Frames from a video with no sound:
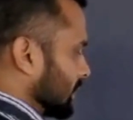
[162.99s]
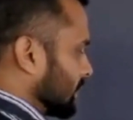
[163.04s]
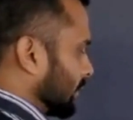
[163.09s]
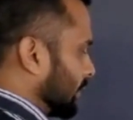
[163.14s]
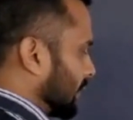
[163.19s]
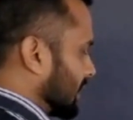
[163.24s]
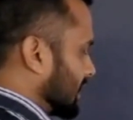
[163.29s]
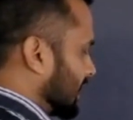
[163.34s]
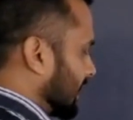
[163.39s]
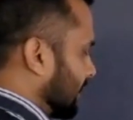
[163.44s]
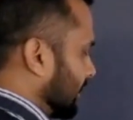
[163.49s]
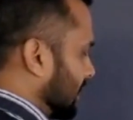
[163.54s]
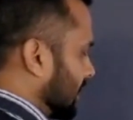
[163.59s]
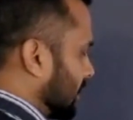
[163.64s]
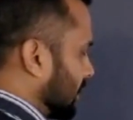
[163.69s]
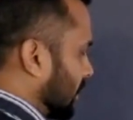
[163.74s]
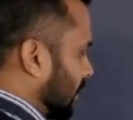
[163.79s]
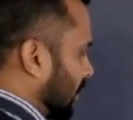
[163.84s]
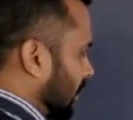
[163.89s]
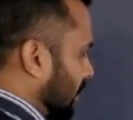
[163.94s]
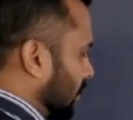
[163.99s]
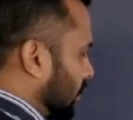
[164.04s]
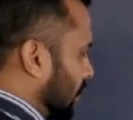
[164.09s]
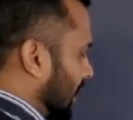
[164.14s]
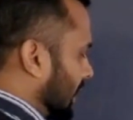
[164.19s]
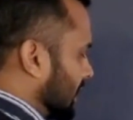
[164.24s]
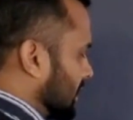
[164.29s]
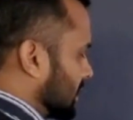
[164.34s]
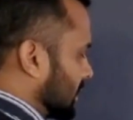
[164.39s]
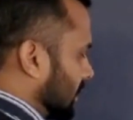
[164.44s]
So first I will draw
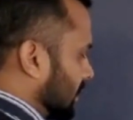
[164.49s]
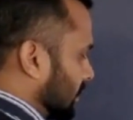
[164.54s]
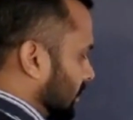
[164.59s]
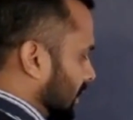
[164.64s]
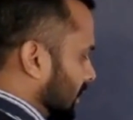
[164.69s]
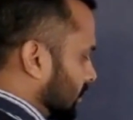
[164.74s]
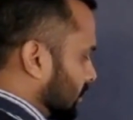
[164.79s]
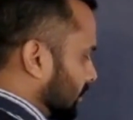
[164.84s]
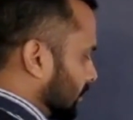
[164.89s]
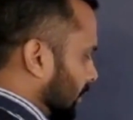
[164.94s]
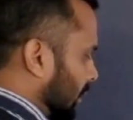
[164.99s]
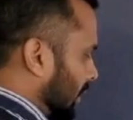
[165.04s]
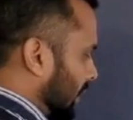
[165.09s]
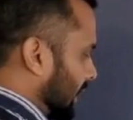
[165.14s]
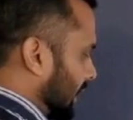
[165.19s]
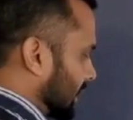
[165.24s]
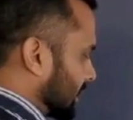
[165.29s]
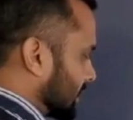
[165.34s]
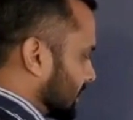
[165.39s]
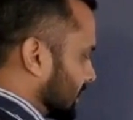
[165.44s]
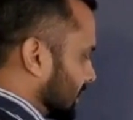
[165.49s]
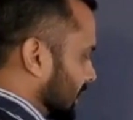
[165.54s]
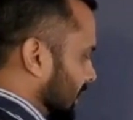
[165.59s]
y is equal to mod x,